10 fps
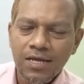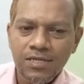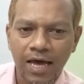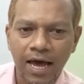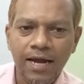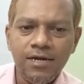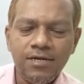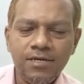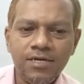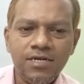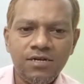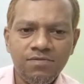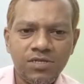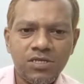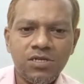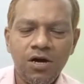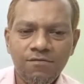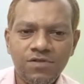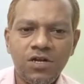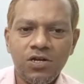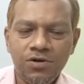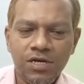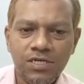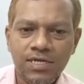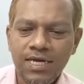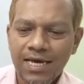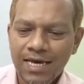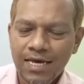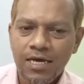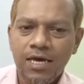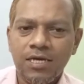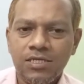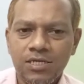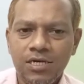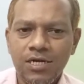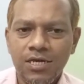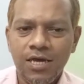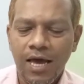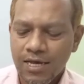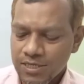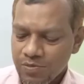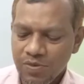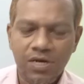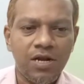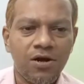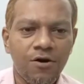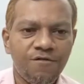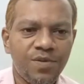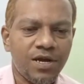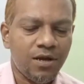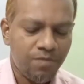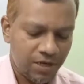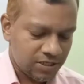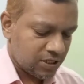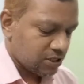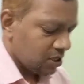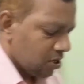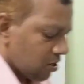The anterior division of the lower trunk extending as the medial cord of brachial plexus.